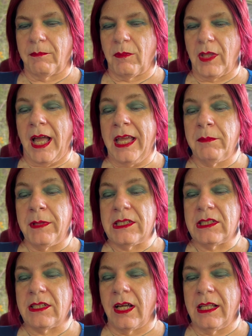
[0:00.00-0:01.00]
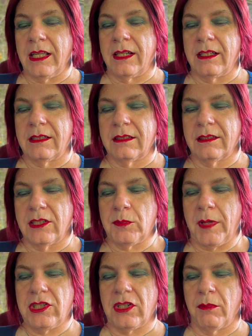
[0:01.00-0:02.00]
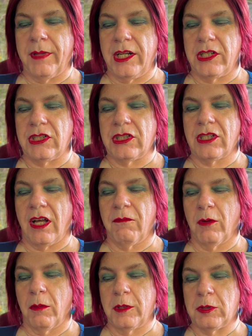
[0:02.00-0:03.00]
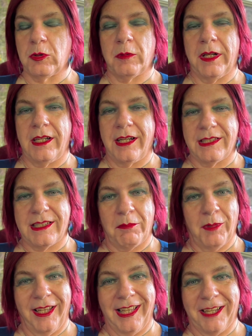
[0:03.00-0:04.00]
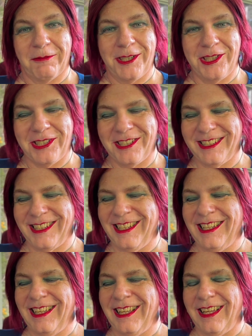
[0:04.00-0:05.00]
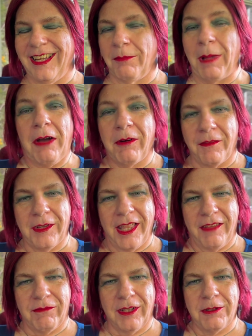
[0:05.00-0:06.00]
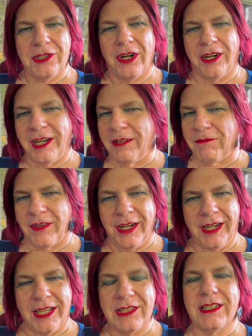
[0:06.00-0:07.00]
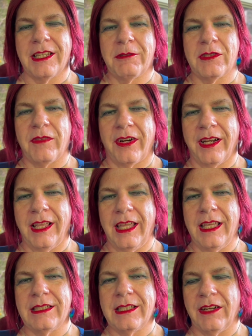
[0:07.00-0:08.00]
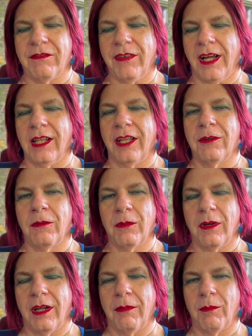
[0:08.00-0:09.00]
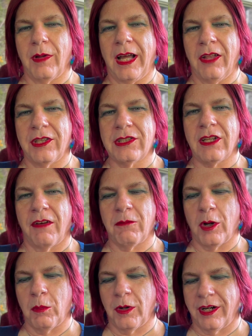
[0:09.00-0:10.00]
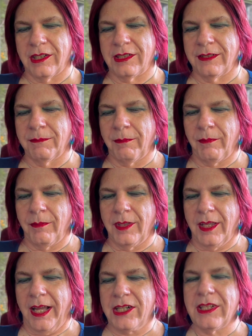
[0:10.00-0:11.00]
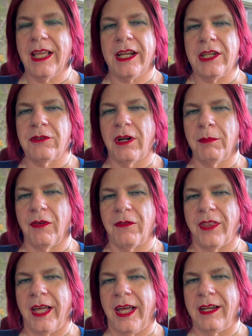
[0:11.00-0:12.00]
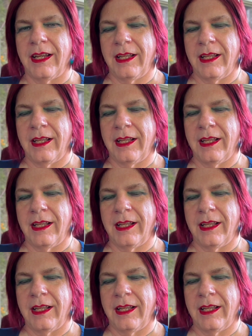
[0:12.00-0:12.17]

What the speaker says: I had been studying the Space Shuttle main engine software, which was written in assembly language. However, they flowcharted it very nicely. It was very easy to follow how the software worked. I actually got in trouble for that.